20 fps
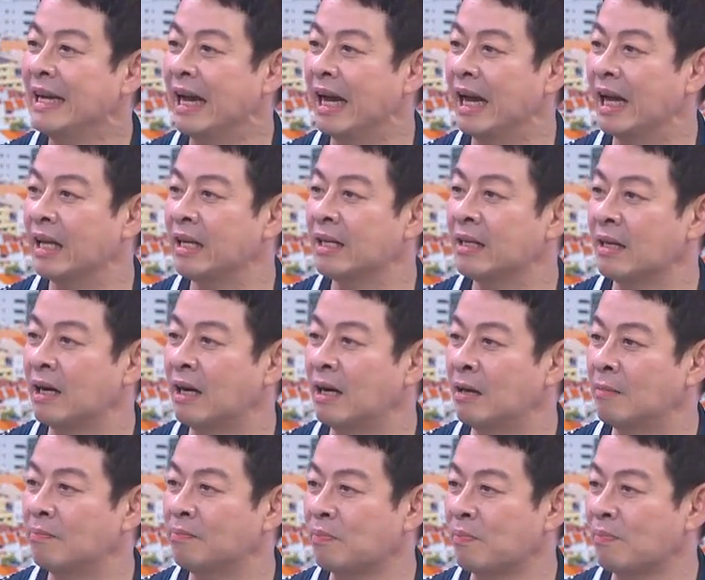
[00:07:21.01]
And
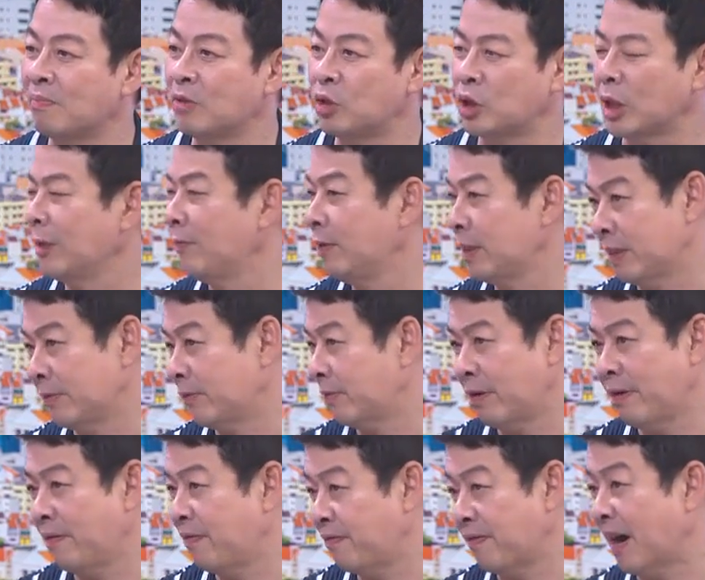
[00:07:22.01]
Jennifer's a
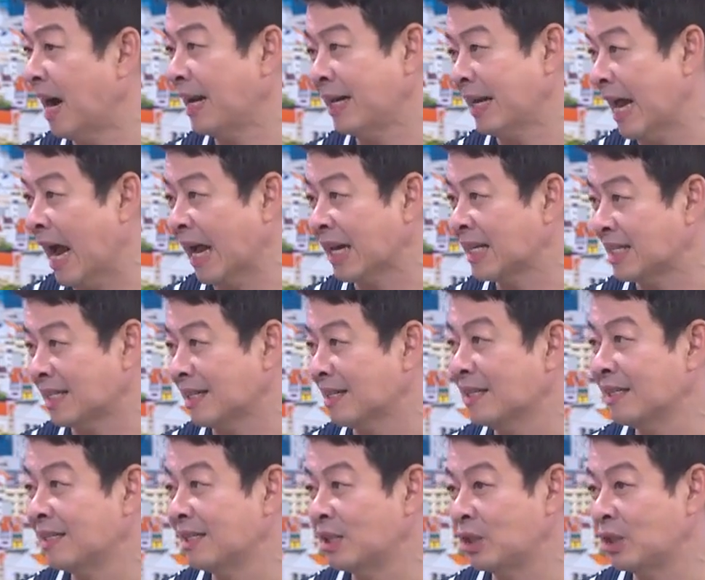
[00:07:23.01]
very fine actor.